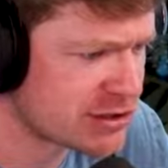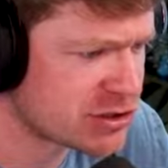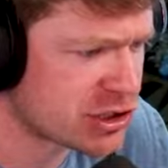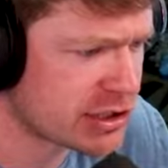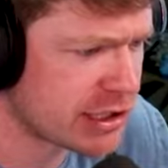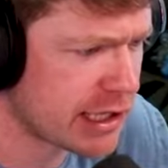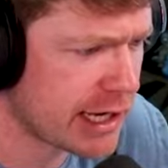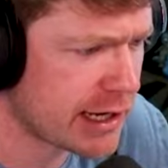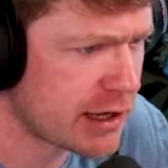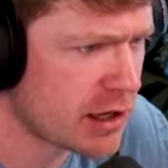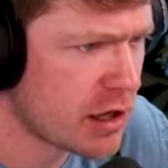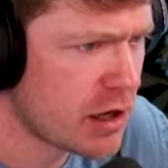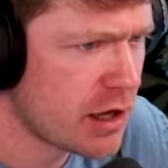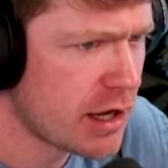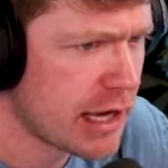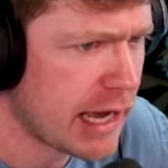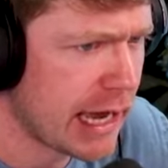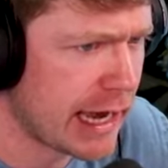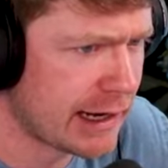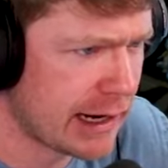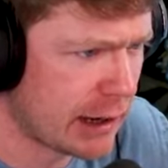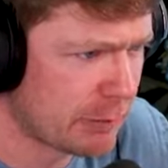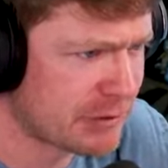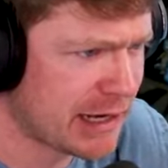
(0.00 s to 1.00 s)
in today.
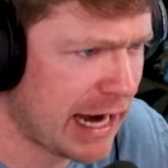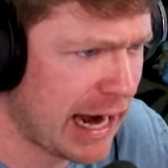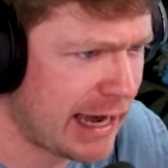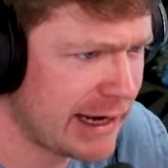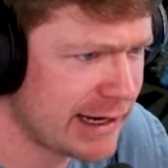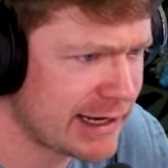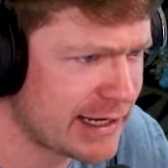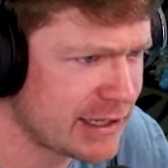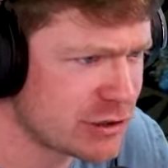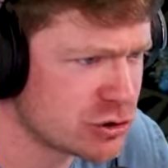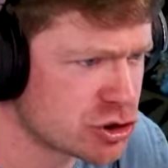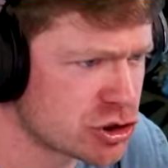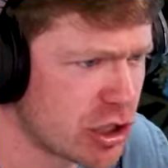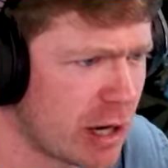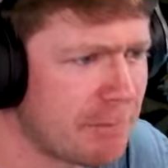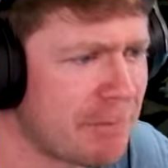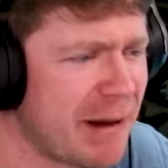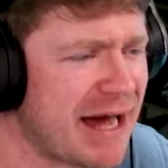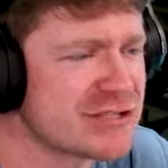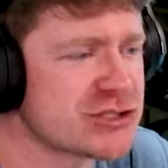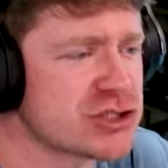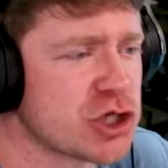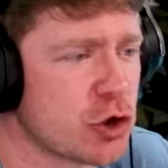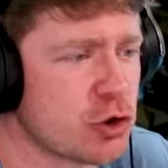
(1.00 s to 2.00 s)
And I'm kind of getting jumped
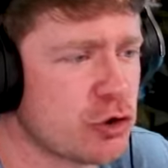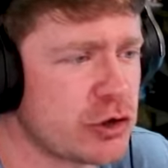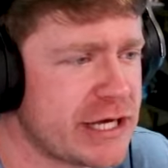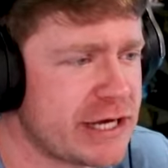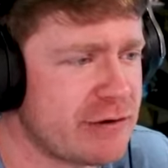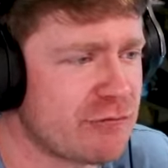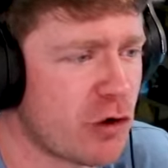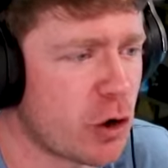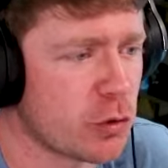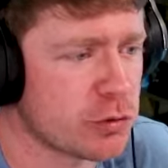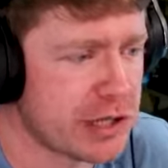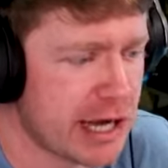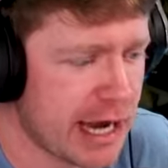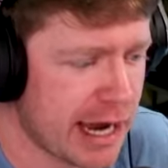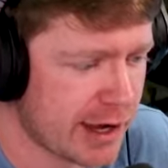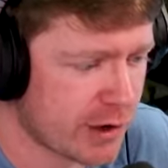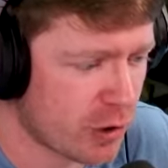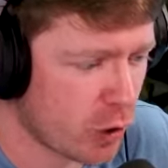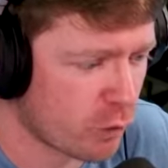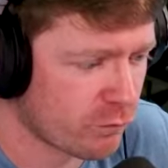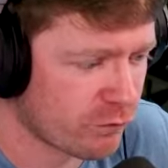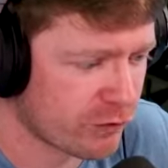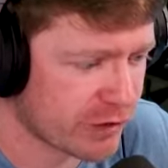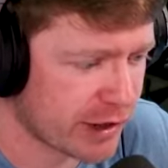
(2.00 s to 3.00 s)
by Turkey
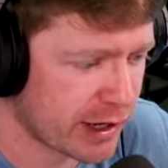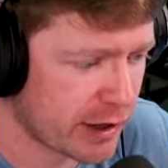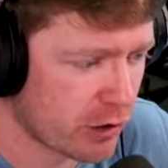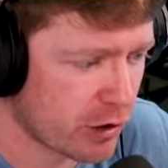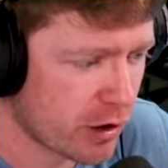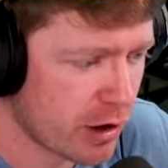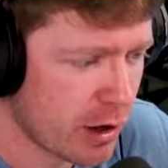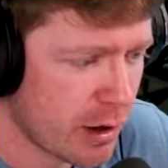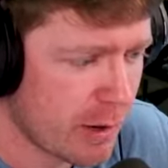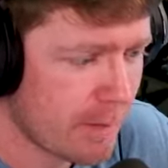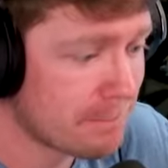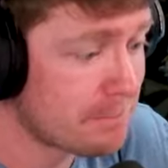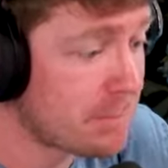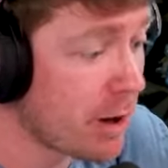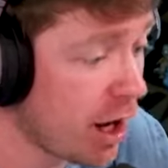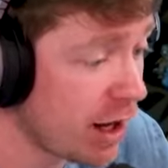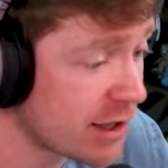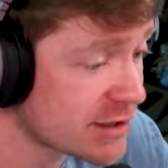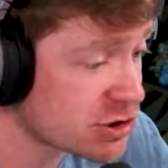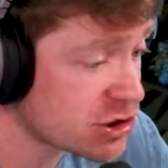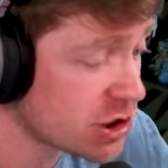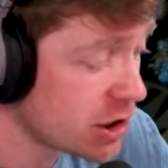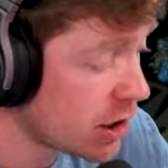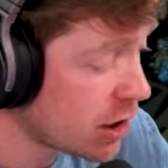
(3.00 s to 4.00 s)
Rodan over there.
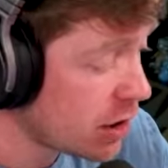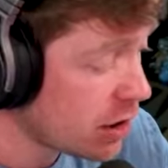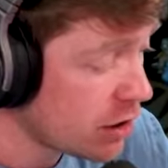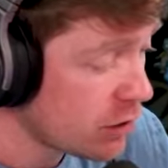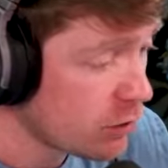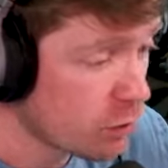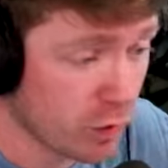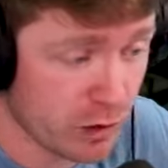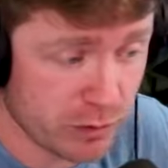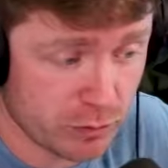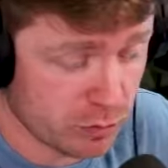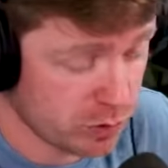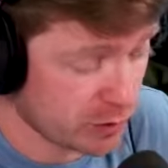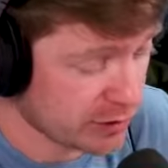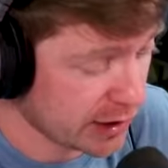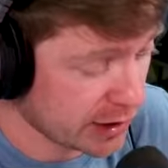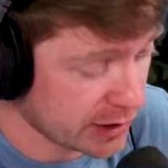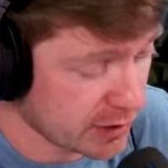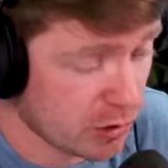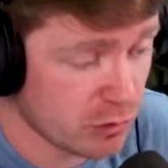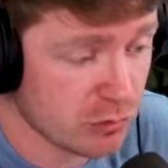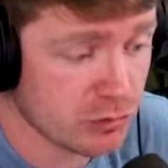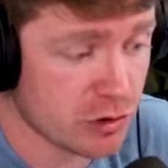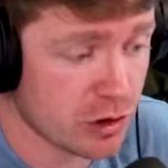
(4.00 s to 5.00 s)
But what, what
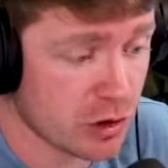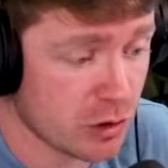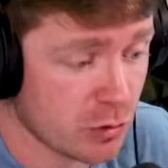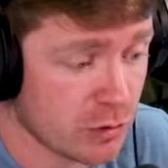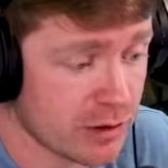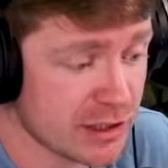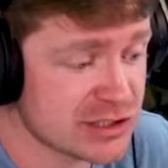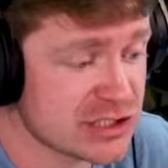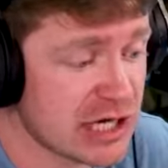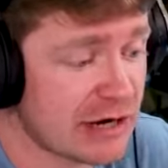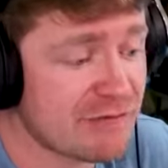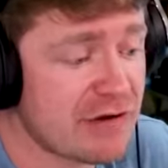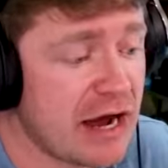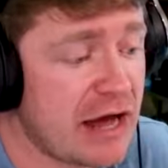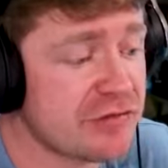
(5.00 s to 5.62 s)
they don't know is I've